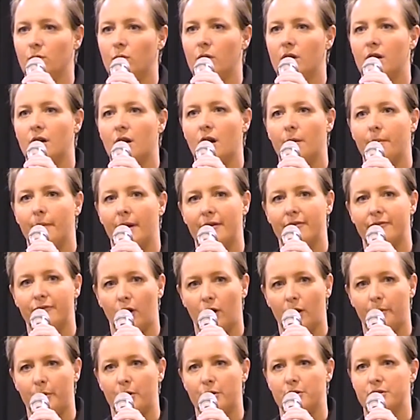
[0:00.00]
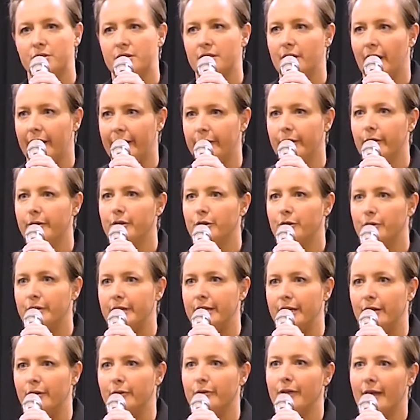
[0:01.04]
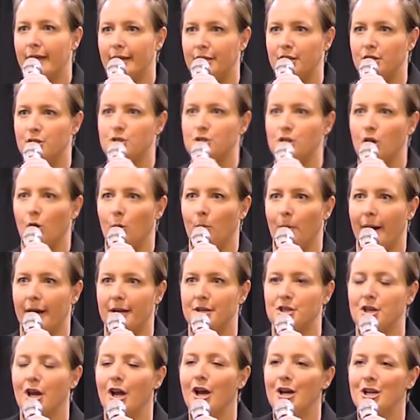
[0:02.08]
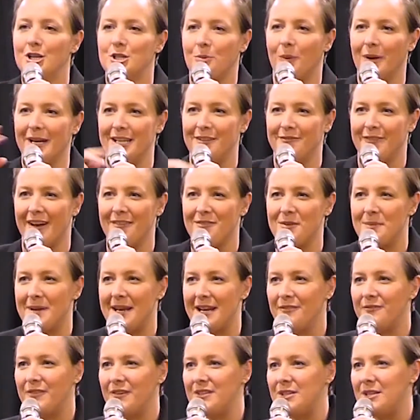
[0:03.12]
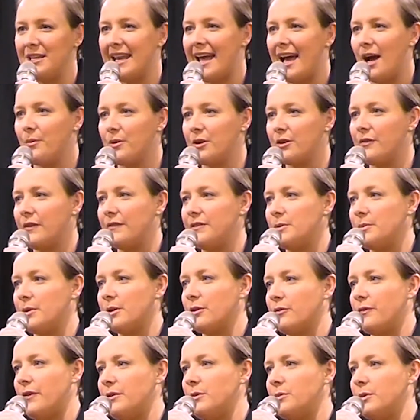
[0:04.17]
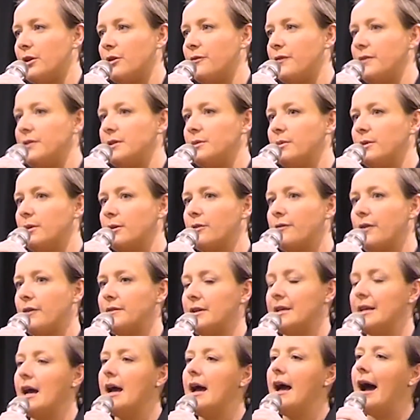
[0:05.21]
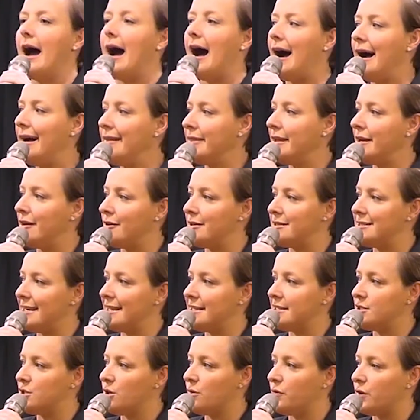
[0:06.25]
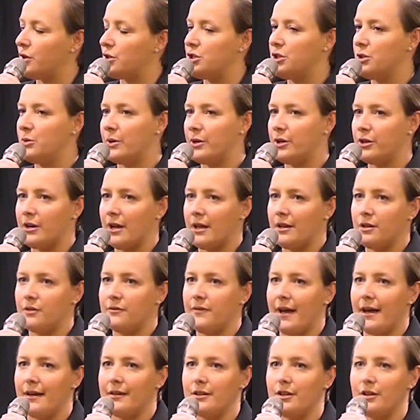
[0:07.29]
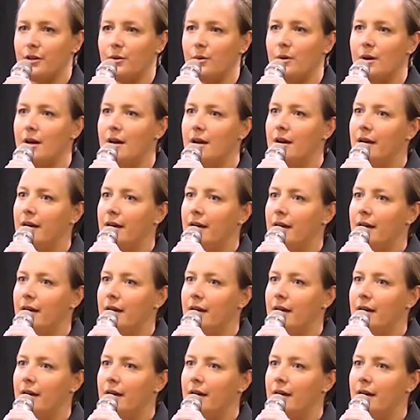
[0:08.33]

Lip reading: Where are my farmers? I know you're here. Thank you so much. 25, I've been at 50 now. I'm gonna go 50, I'm gonna go 50, I'm gonna go 50, I'm gonna go 50. On there it says it's over a $200 value.